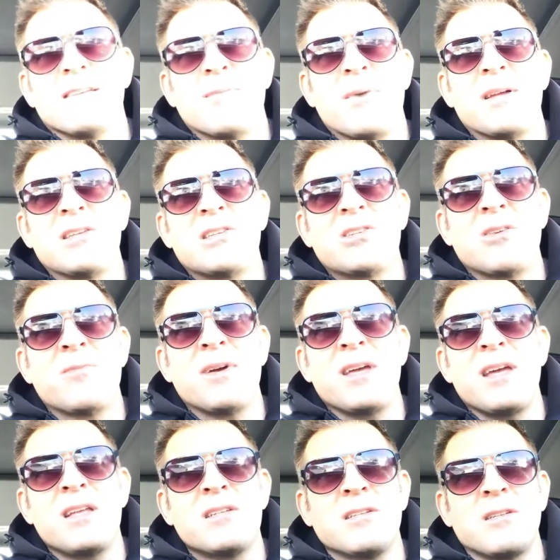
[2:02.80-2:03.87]
I might show my
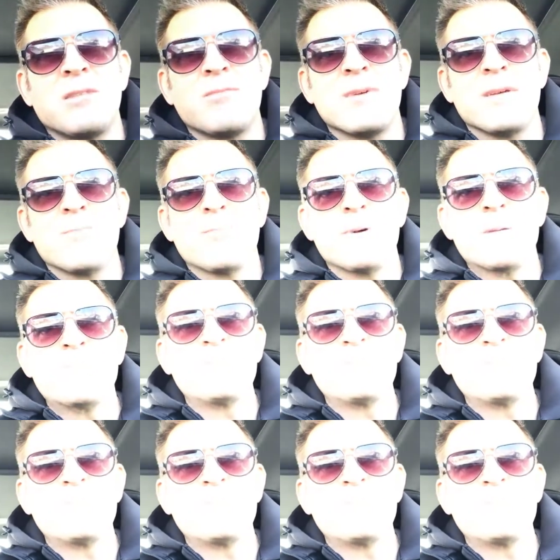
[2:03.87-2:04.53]
age a little bit, but